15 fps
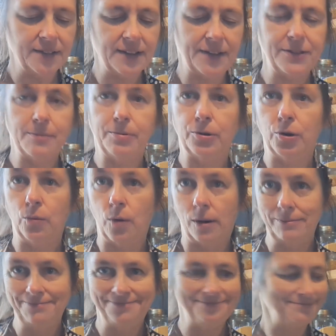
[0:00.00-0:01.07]
And the bought
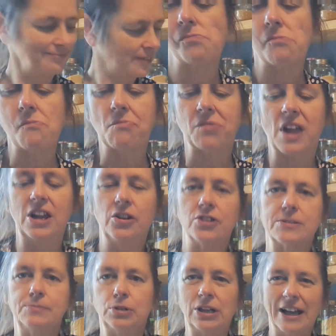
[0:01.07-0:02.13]
one
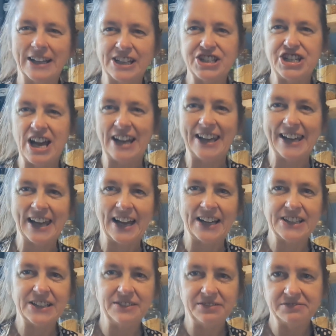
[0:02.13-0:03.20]
looks more like a jelly
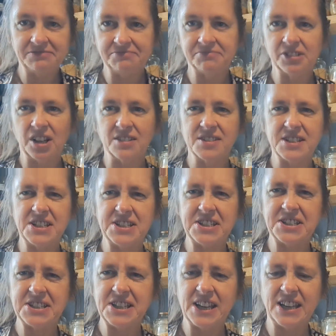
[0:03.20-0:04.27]
kind of
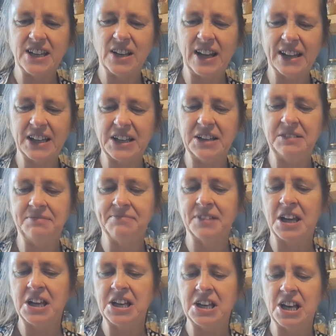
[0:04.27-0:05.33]
consistency, you know, like a
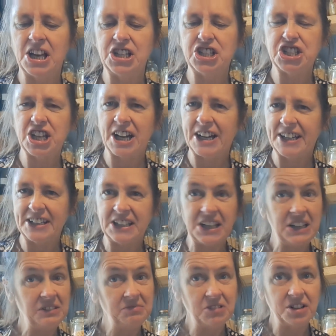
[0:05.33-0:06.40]

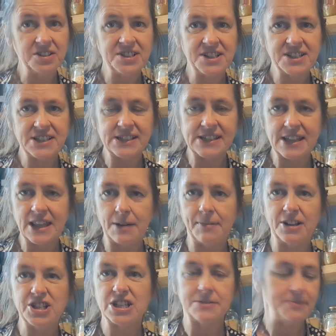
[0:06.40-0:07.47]
shiny consistency. That
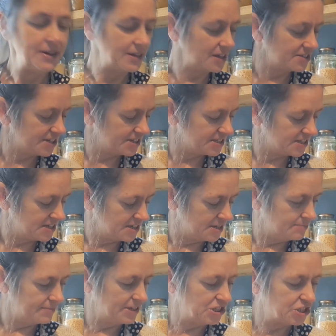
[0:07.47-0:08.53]
might just be because it's
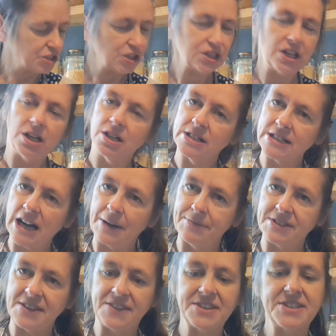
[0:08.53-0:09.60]
been stored a long time,
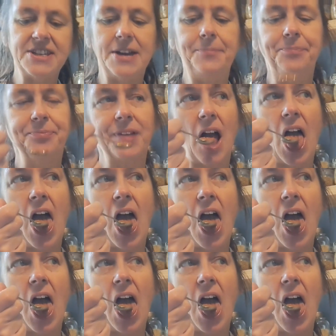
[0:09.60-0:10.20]
it's in the tin.